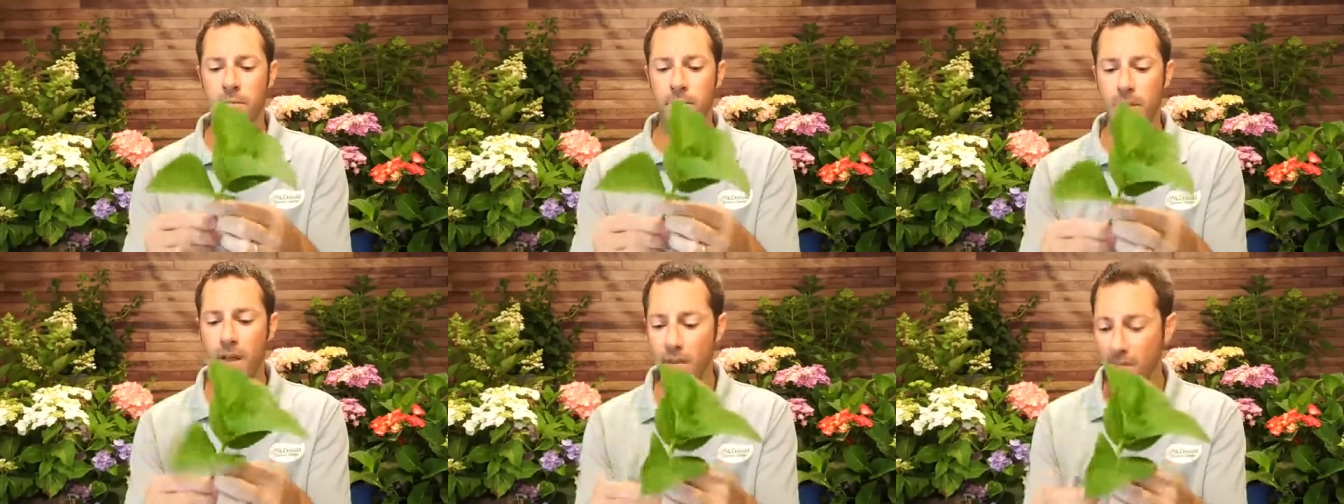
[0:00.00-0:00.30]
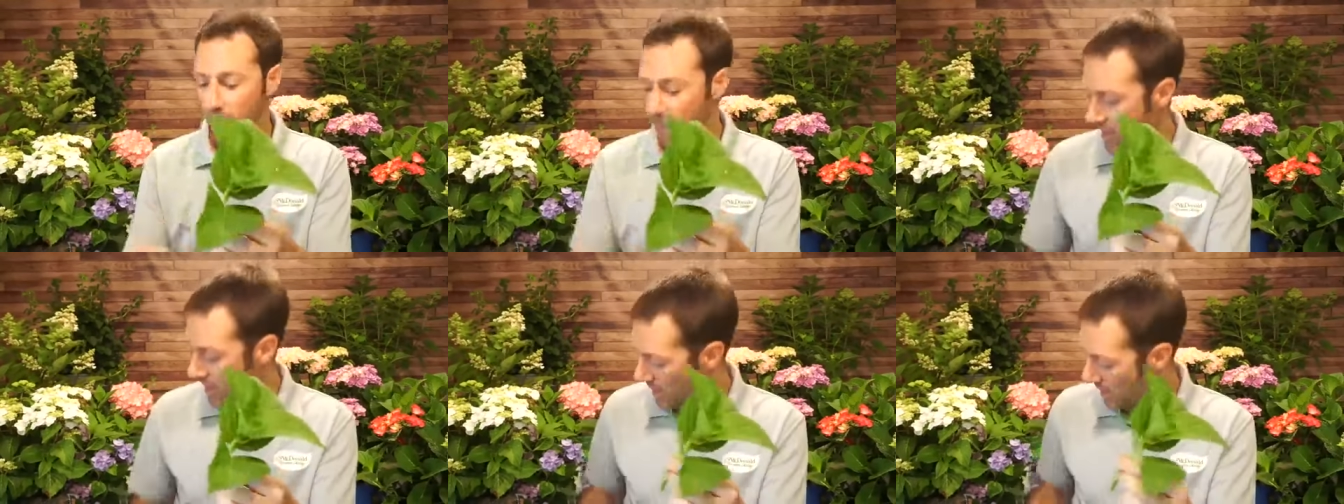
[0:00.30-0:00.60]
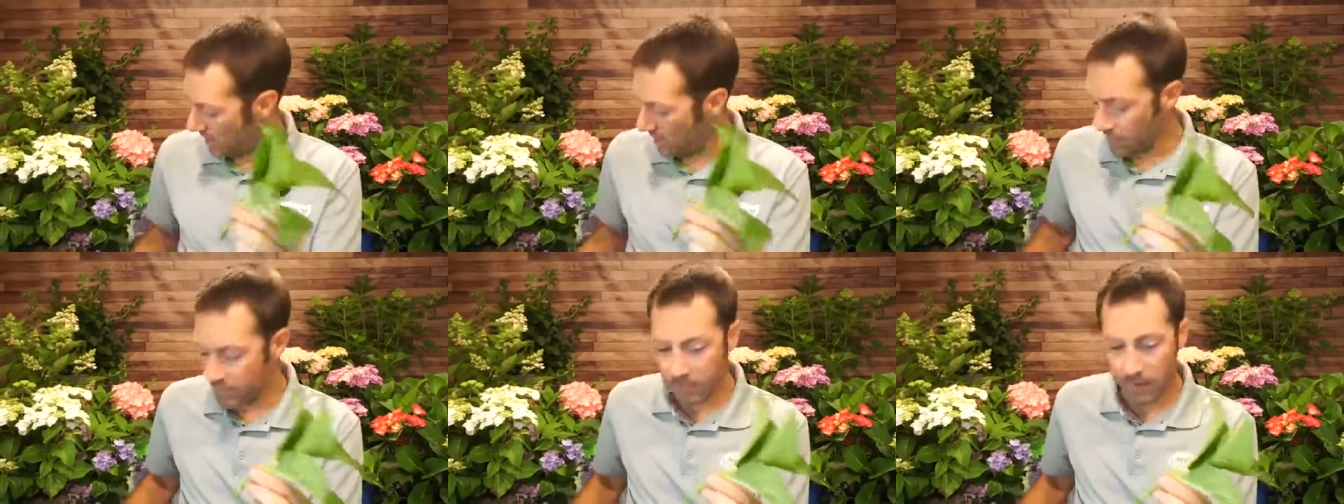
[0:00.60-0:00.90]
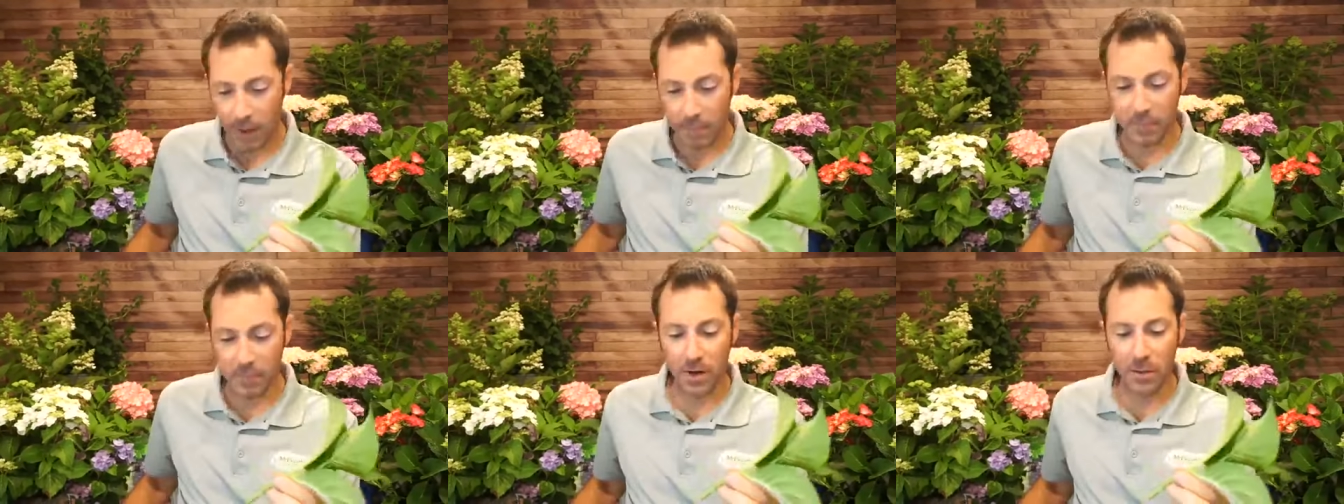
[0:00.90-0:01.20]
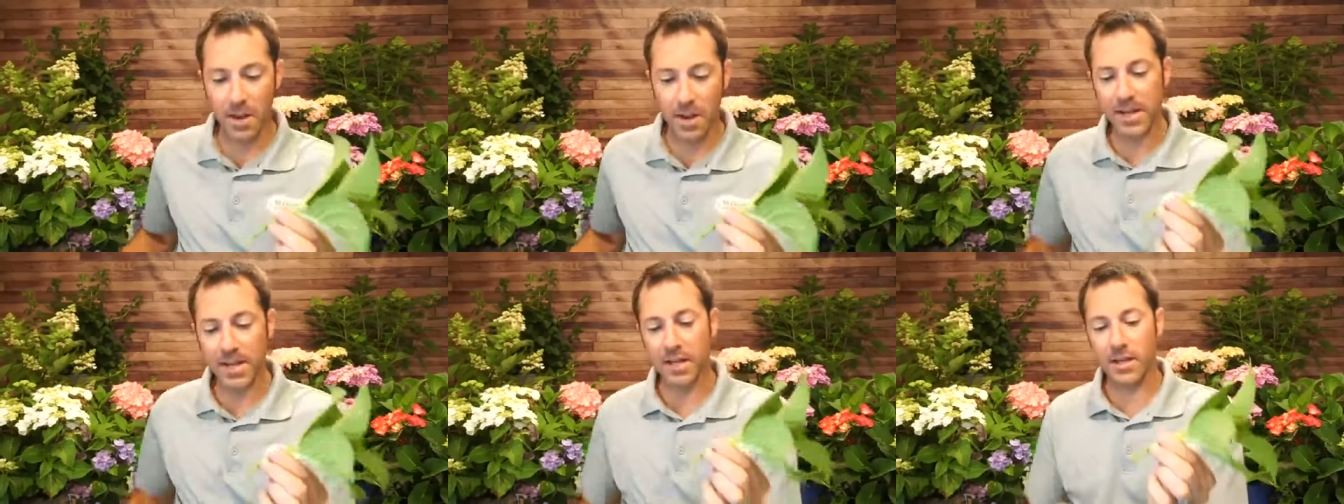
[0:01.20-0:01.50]
And then I'm going to
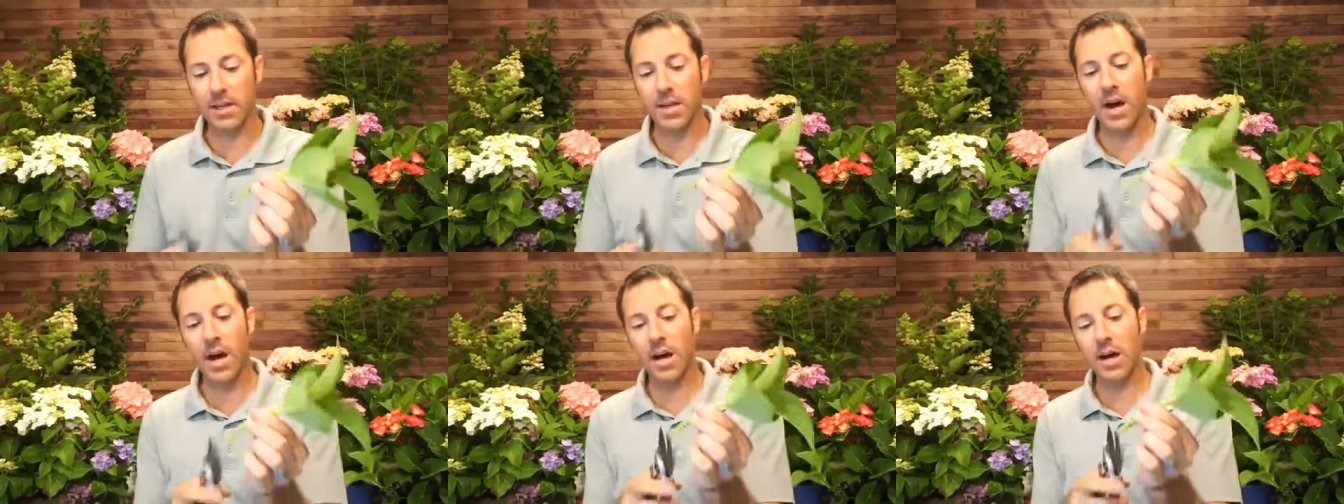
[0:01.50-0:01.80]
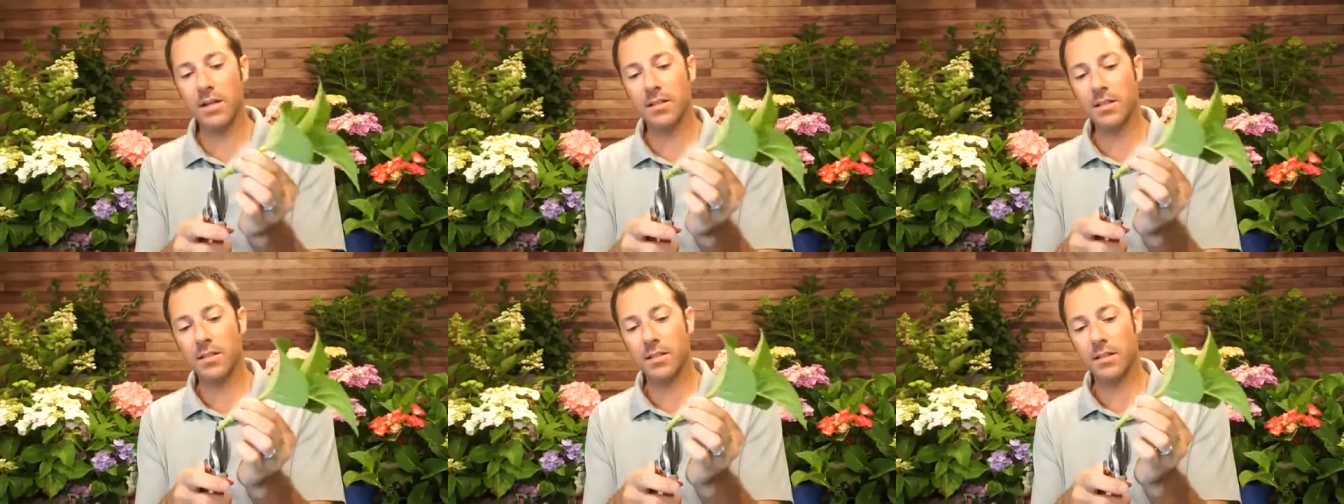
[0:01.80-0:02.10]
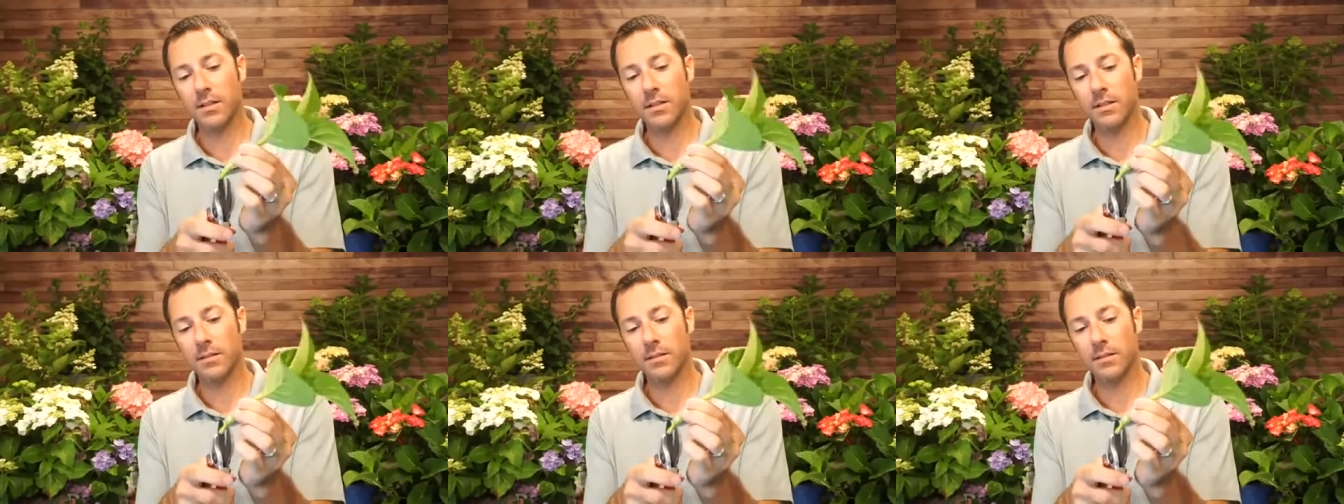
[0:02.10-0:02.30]
make a cut